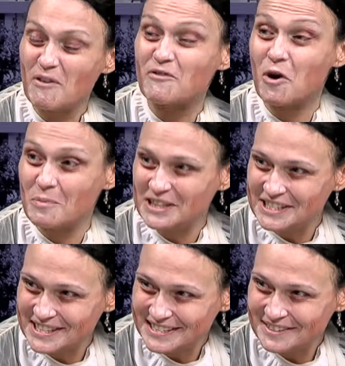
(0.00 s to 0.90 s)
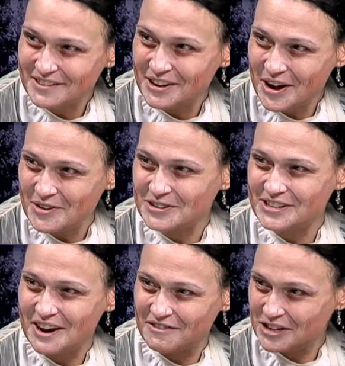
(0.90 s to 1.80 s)
performances of the
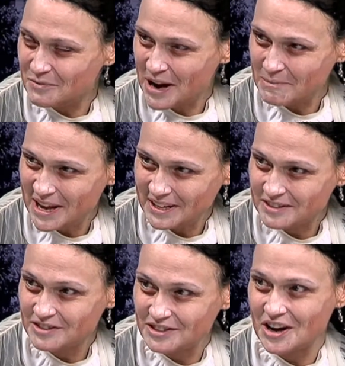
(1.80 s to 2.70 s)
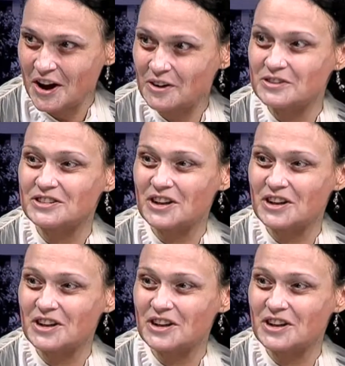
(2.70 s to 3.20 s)
ghost every 20 minutes or so.